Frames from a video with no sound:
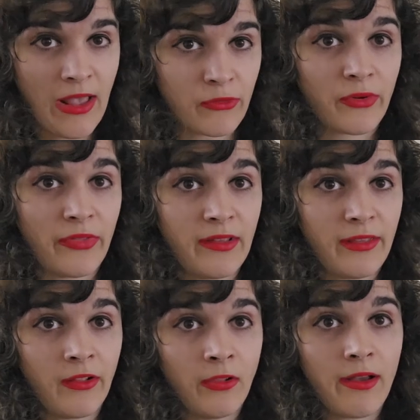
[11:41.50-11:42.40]
that sort of
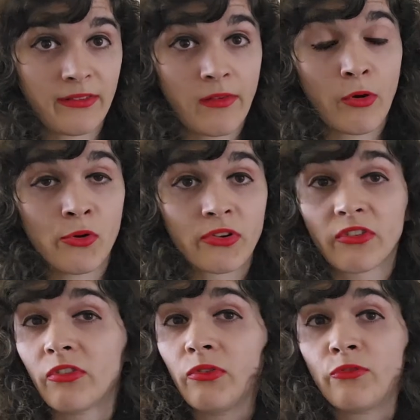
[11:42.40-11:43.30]
thing in the lungs of the
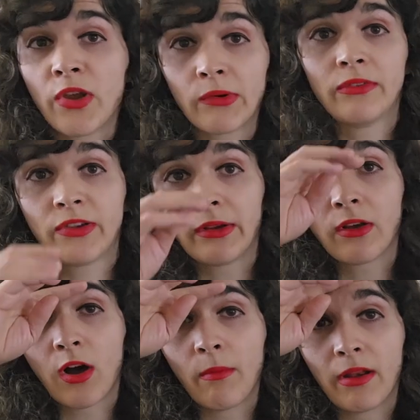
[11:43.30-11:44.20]
horse. This is very,
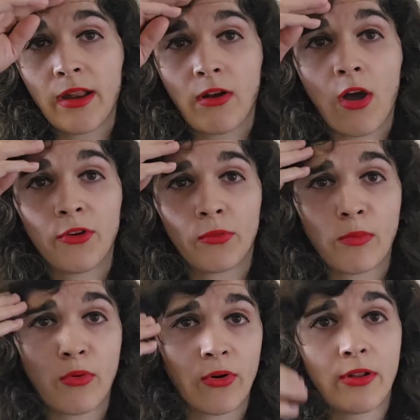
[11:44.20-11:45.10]
very common and
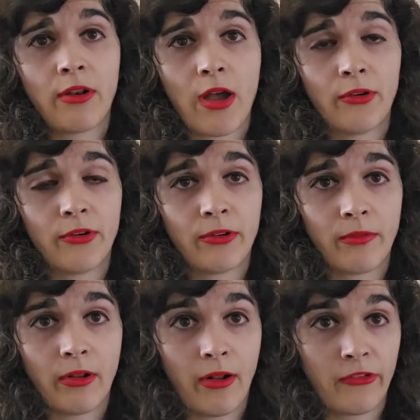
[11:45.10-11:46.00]
underreported and
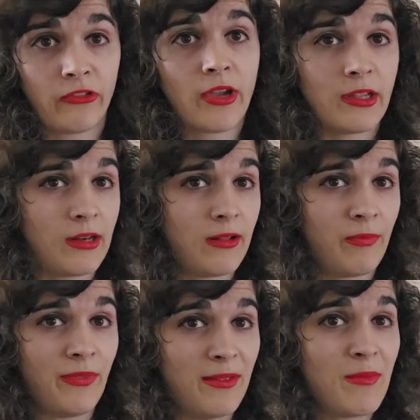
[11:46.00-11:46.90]
understudied
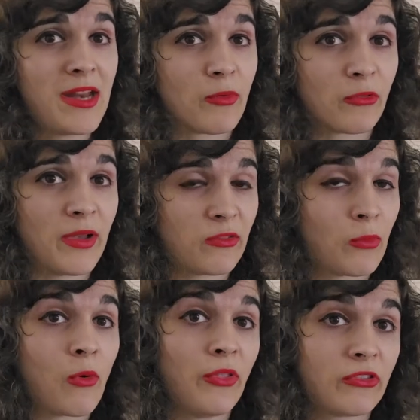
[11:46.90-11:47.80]
in many
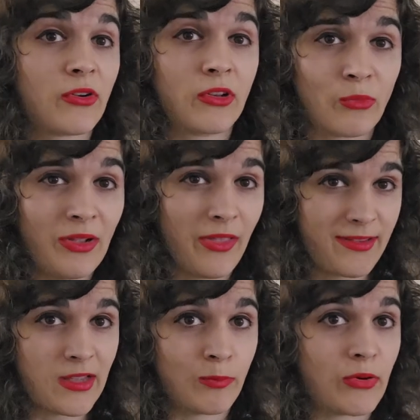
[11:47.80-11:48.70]
respects. We're only starting to
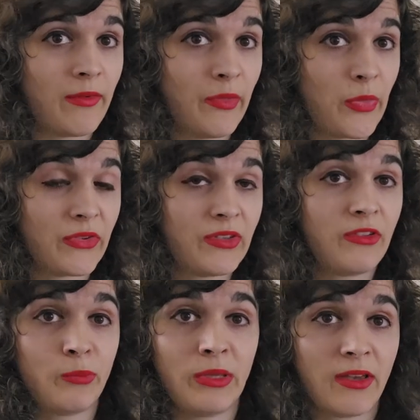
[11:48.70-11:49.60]
realize how prevalent this
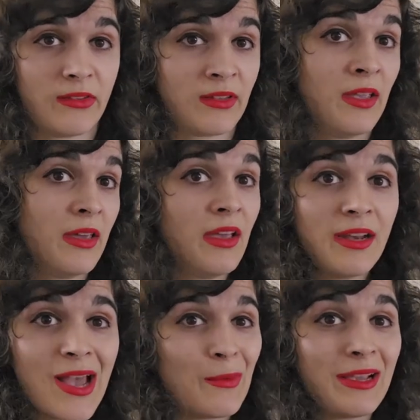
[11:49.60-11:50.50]
is because
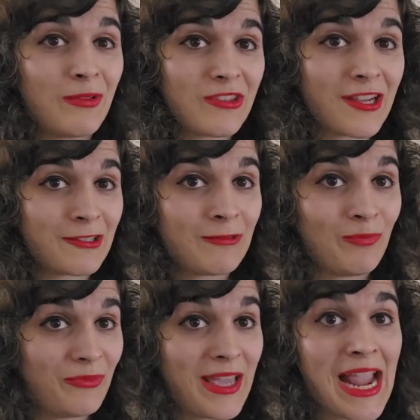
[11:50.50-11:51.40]
now we can stick a
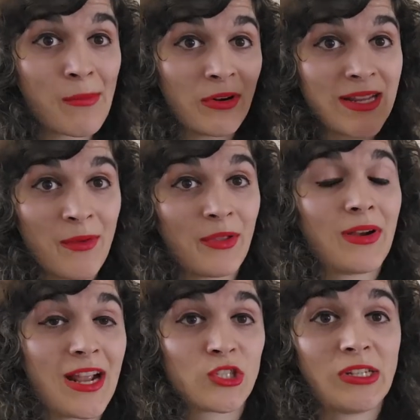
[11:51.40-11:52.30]
camera down
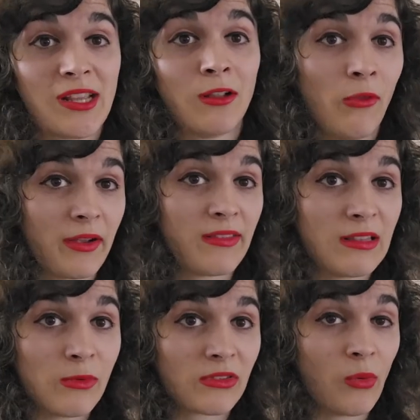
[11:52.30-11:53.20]
there and actually take a look and
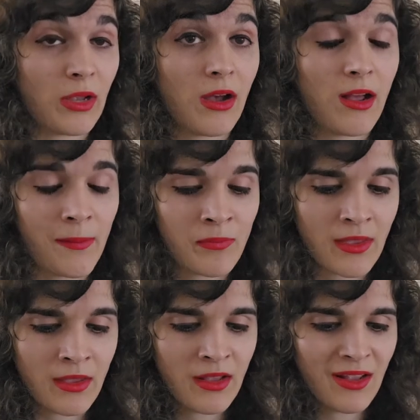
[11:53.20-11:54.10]
see what's going on.
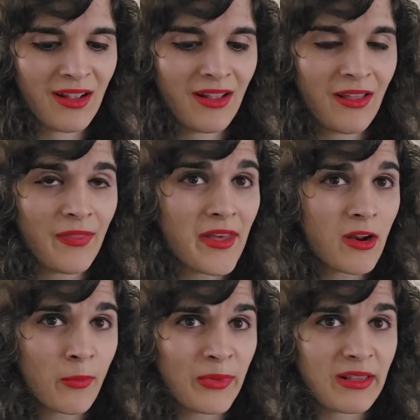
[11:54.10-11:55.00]

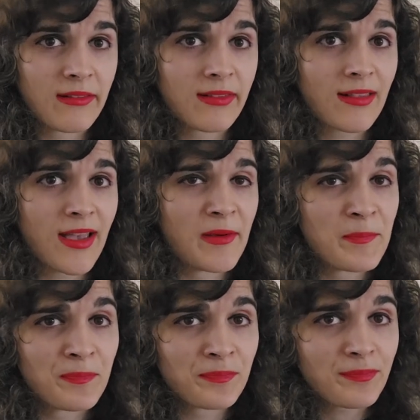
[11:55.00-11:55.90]
That all being
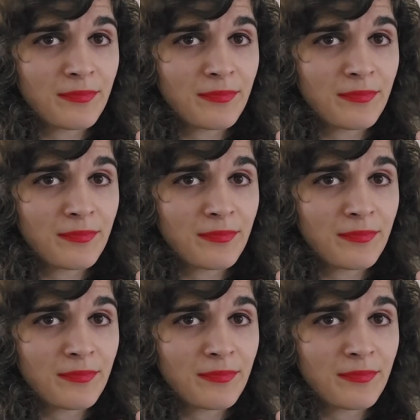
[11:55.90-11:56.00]
said,